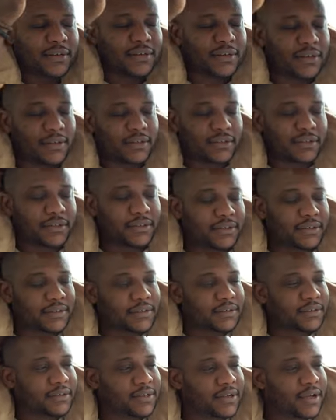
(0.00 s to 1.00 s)
half,
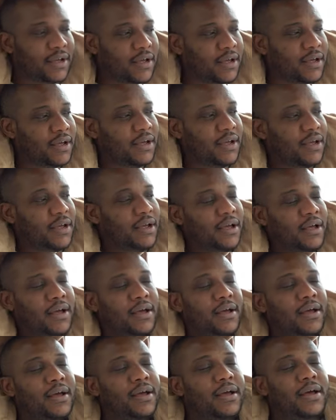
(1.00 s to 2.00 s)
he gets that from
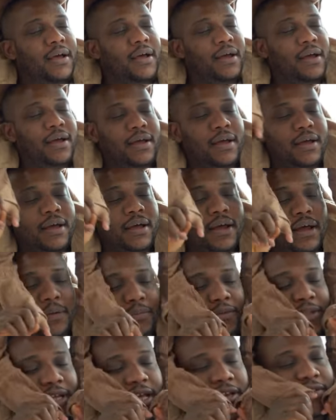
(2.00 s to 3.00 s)
you. And
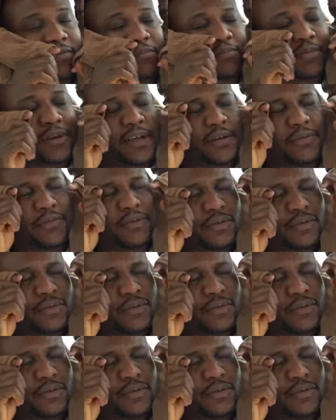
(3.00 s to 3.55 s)
as it turns